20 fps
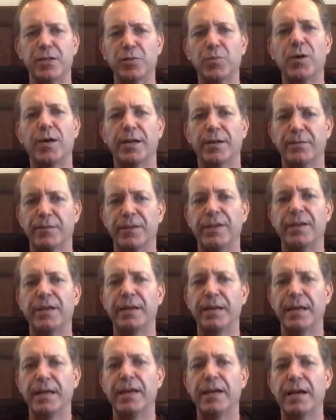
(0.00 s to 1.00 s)
is one of
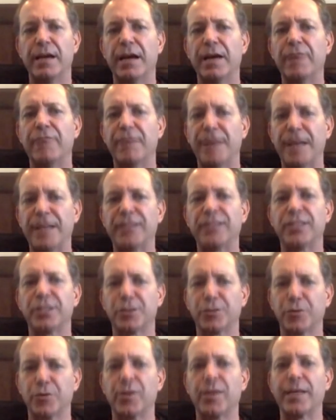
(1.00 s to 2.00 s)
the
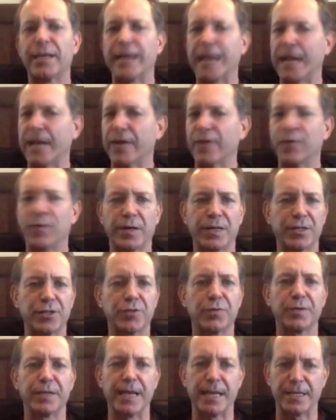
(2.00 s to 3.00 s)
fastest growing categories.
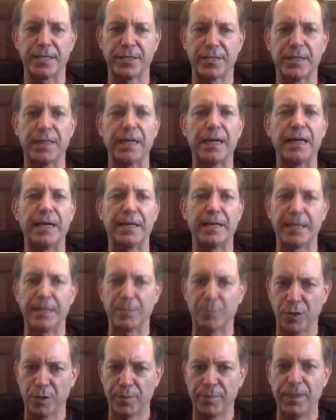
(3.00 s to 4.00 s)
So yes,
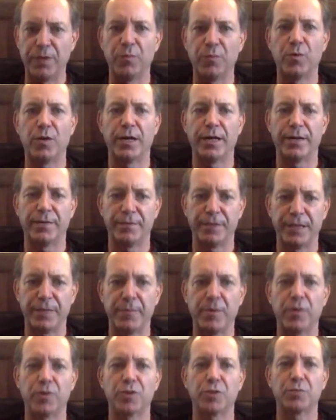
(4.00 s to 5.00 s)
it will be one of the
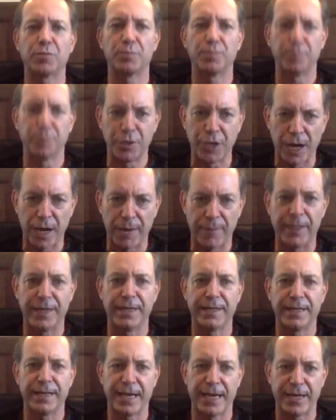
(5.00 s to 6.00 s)
most
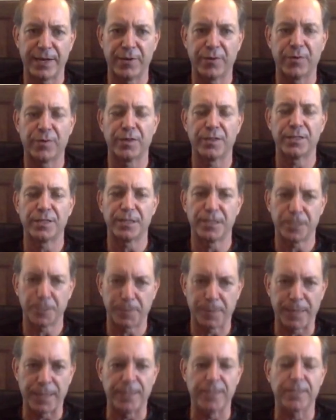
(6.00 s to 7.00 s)
dominant categories in the
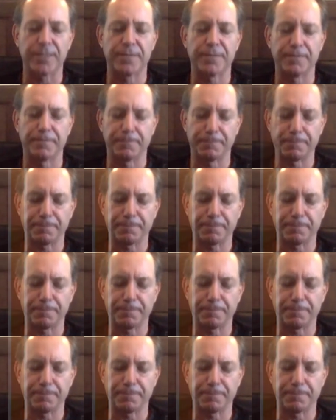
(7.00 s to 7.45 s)
space.